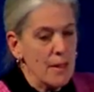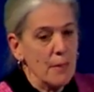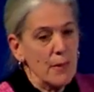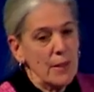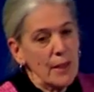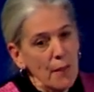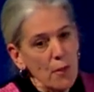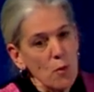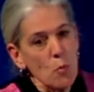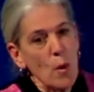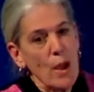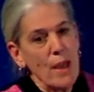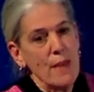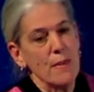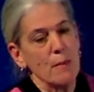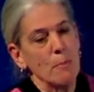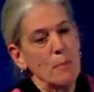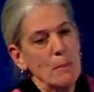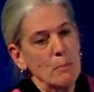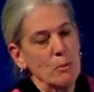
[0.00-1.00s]
The other way
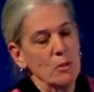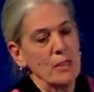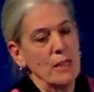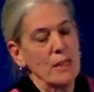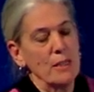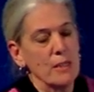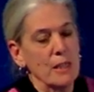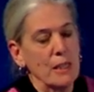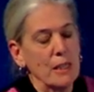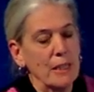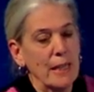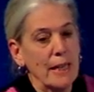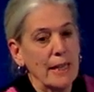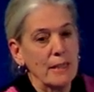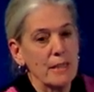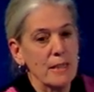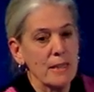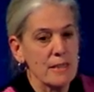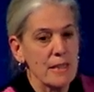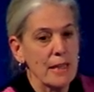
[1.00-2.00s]
that people tend to
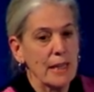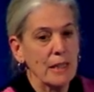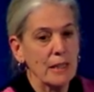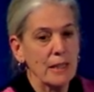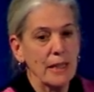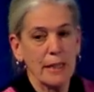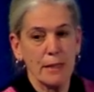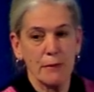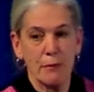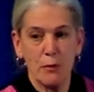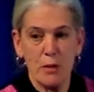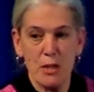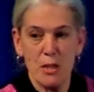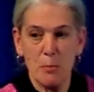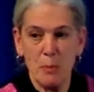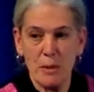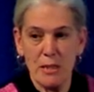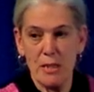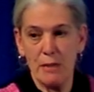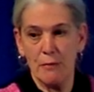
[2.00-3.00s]
collect is they collect for a
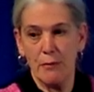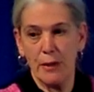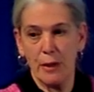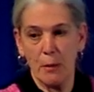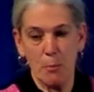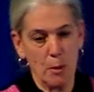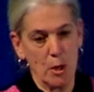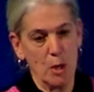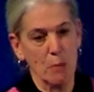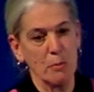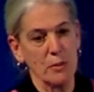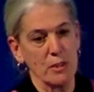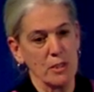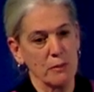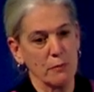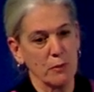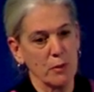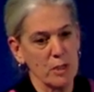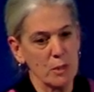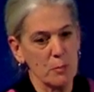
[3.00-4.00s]
specific
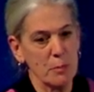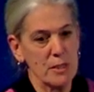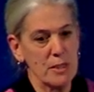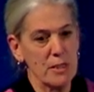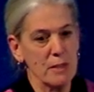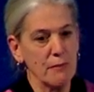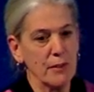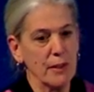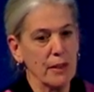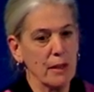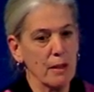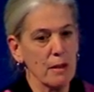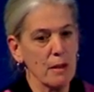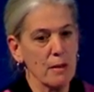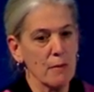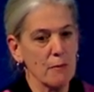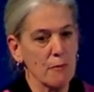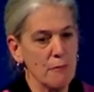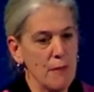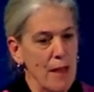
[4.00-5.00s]
purpose, for
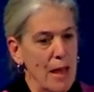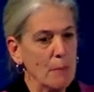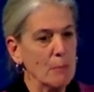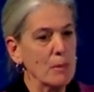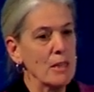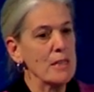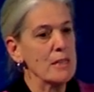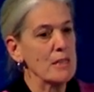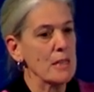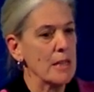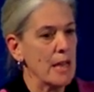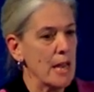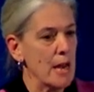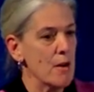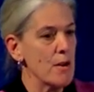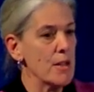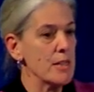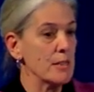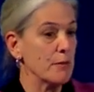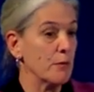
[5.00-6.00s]
specific families and
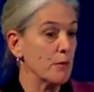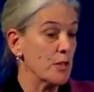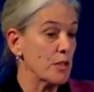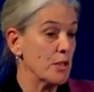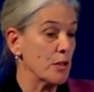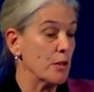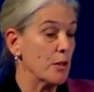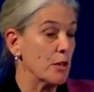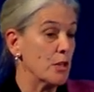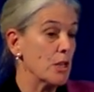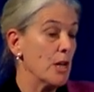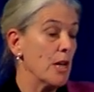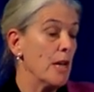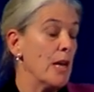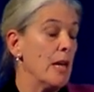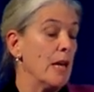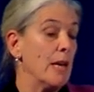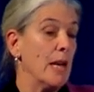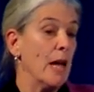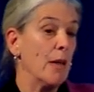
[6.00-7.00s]
areas of research.
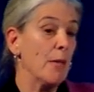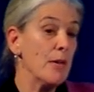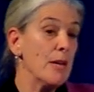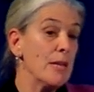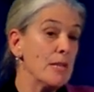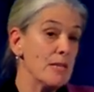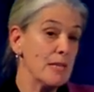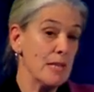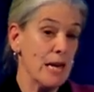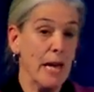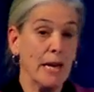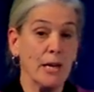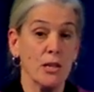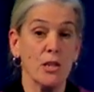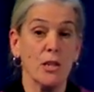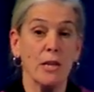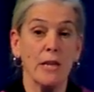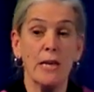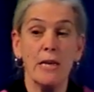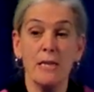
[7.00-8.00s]
Now, this
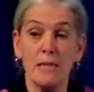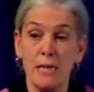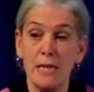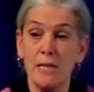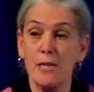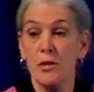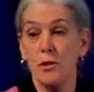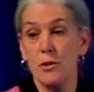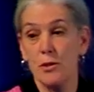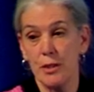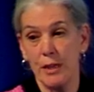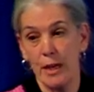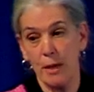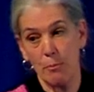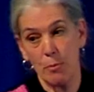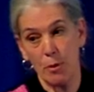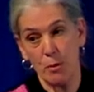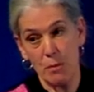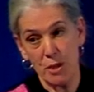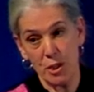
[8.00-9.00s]
actually is easier to
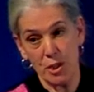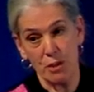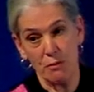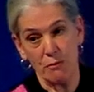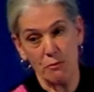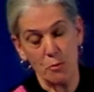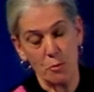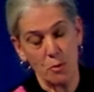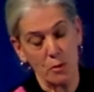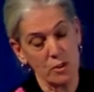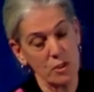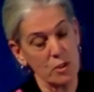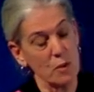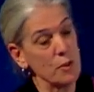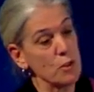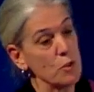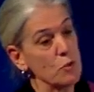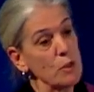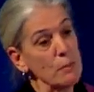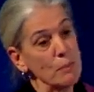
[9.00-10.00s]
get permission for. So,
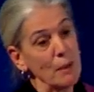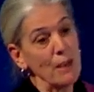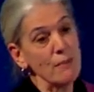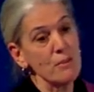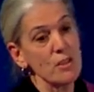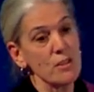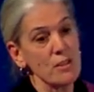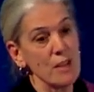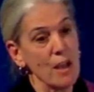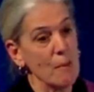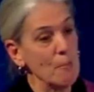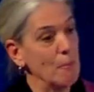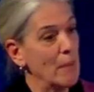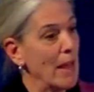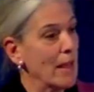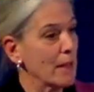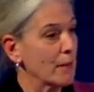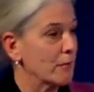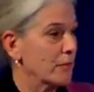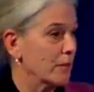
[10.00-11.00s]
the trip I've just come
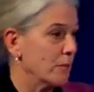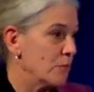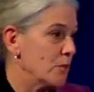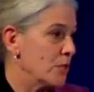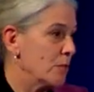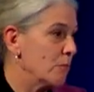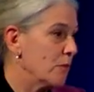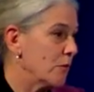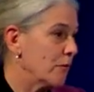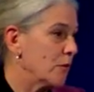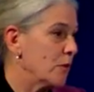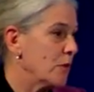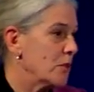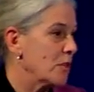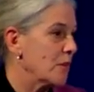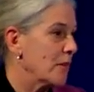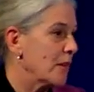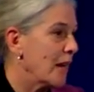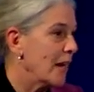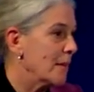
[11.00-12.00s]
back from, Jim referred
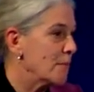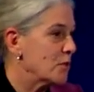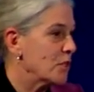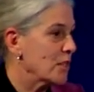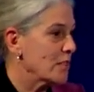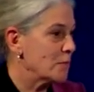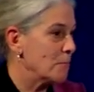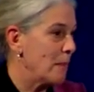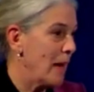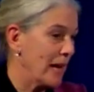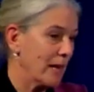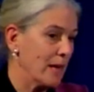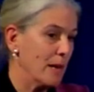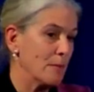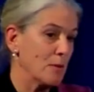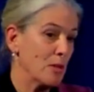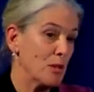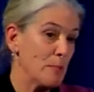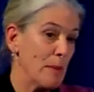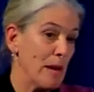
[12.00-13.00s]
to that I'm just back,
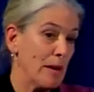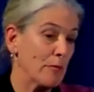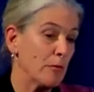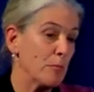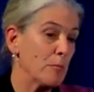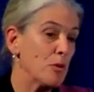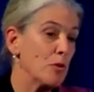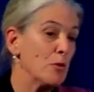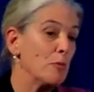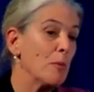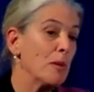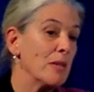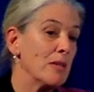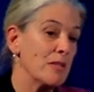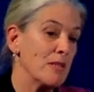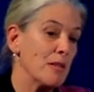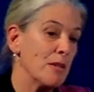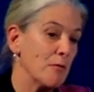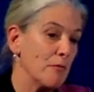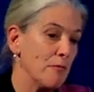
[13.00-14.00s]
I'm just back from two
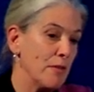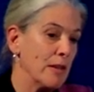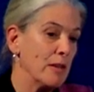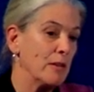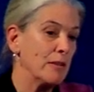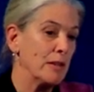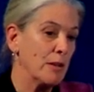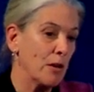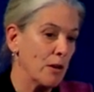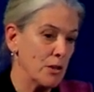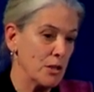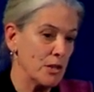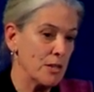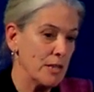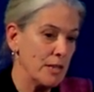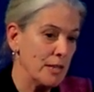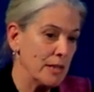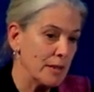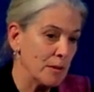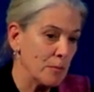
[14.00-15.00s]
months in the field in
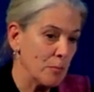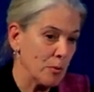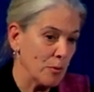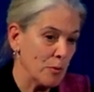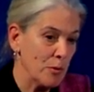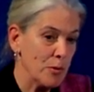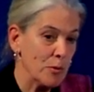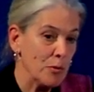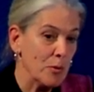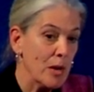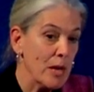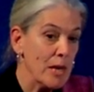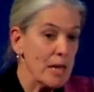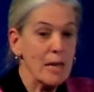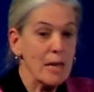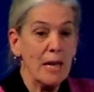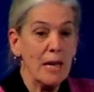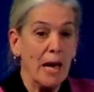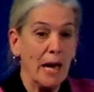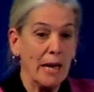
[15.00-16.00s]
Argentina and Peru.
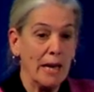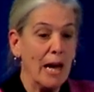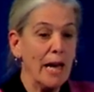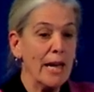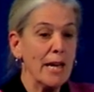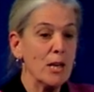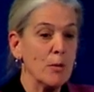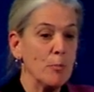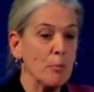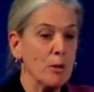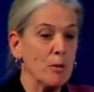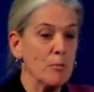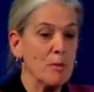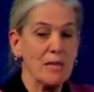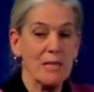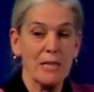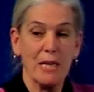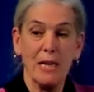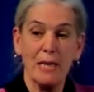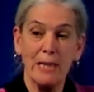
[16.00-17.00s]
And I had a
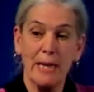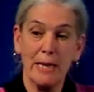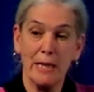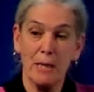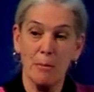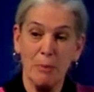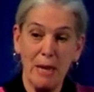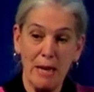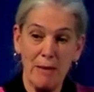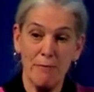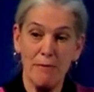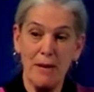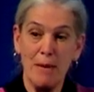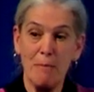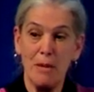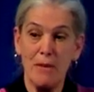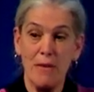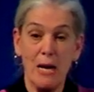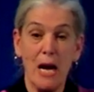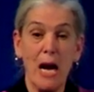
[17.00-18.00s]
permit to collect the plant
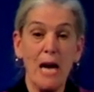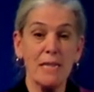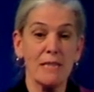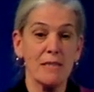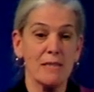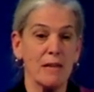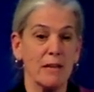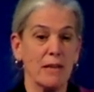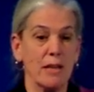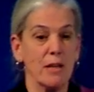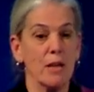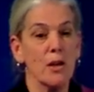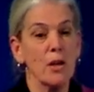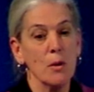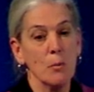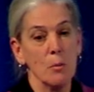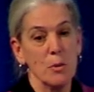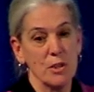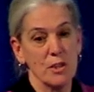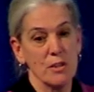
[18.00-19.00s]
family that I study,
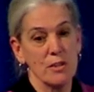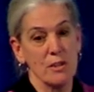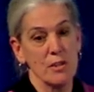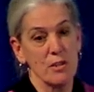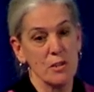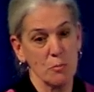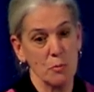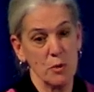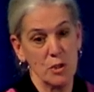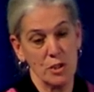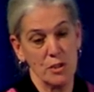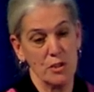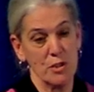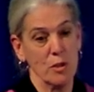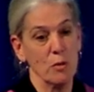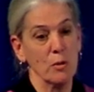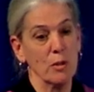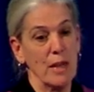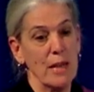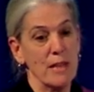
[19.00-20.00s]
which is, this, which is
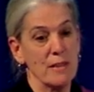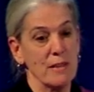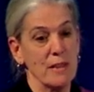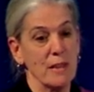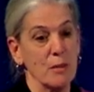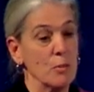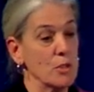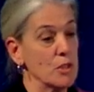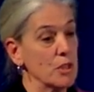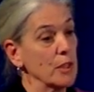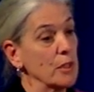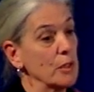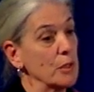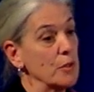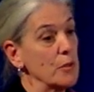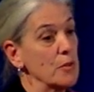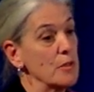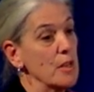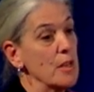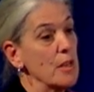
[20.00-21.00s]
Solanaceae, which
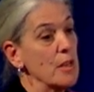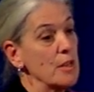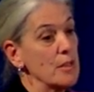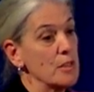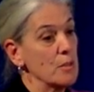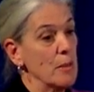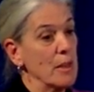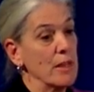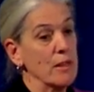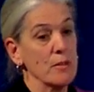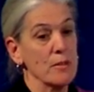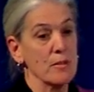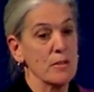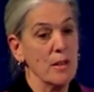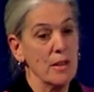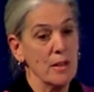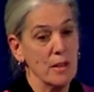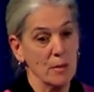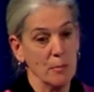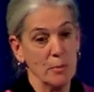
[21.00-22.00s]
includes tomatoes
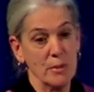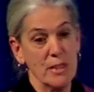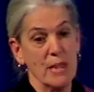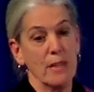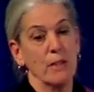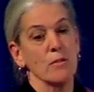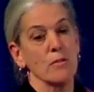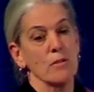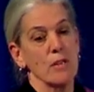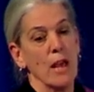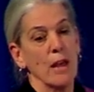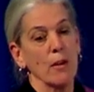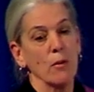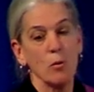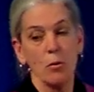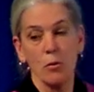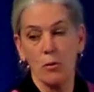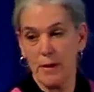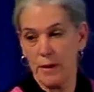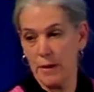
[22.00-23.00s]
and potatoes and
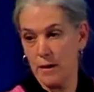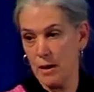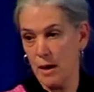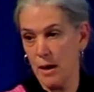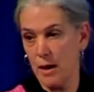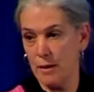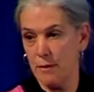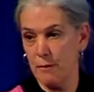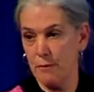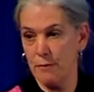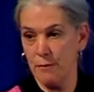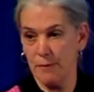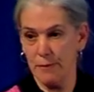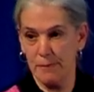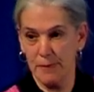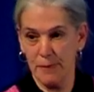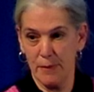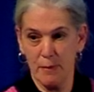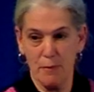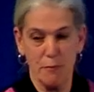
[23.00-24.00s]
all their kind of
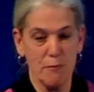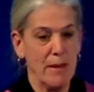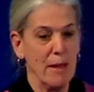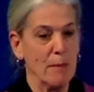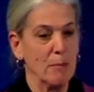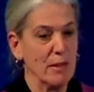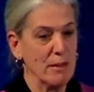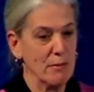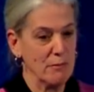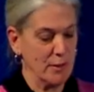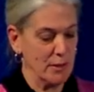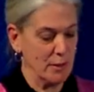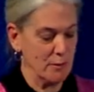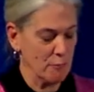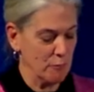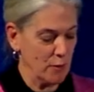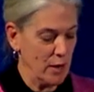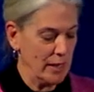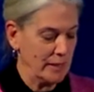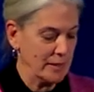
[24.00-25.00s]
family fun
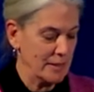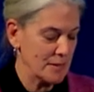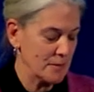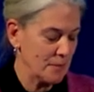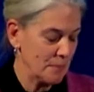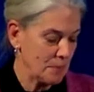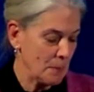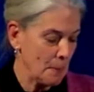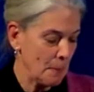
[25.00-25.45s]
friends.